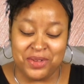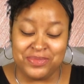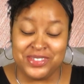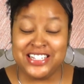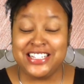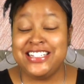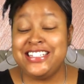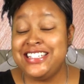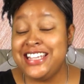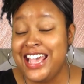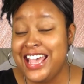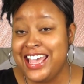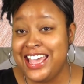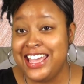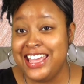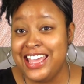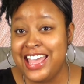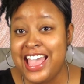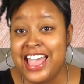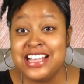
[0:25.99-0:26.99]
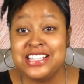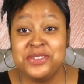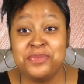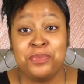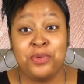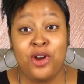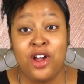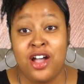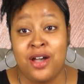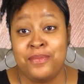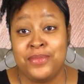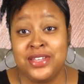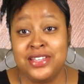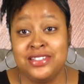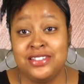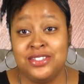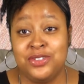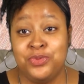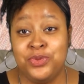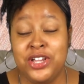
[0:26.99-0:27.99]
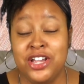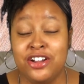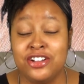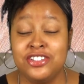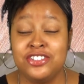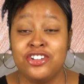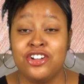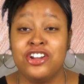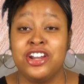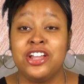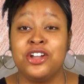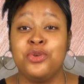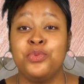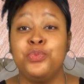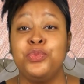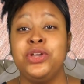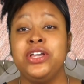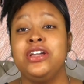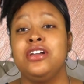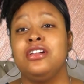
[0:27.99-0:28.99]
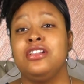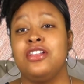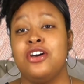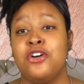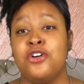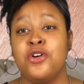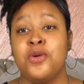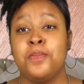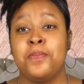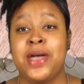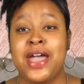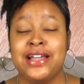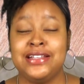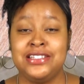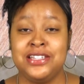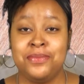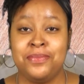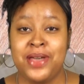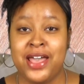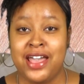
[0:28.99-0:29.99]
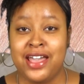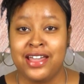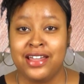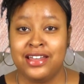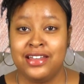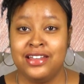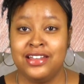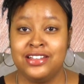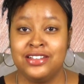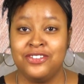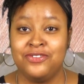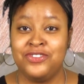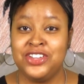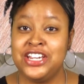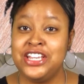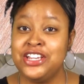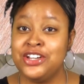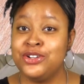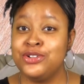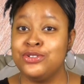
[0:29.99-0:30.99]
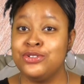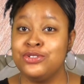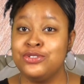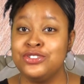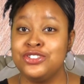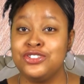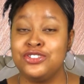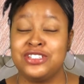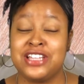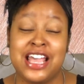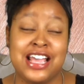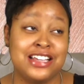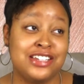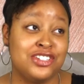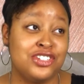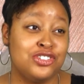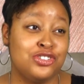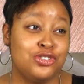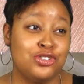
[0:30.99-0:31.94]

Today, as promised, we are starting a week-long back-to-back videos slash